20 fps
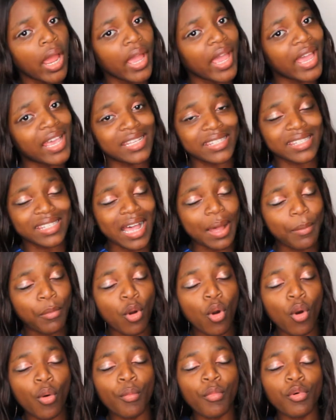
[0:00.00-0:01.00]

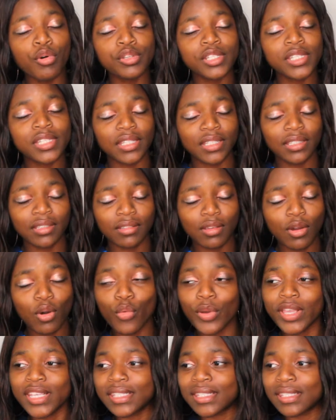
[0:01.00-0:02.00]
exam almost
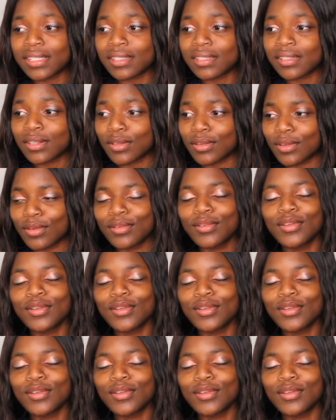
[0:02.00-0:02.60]
always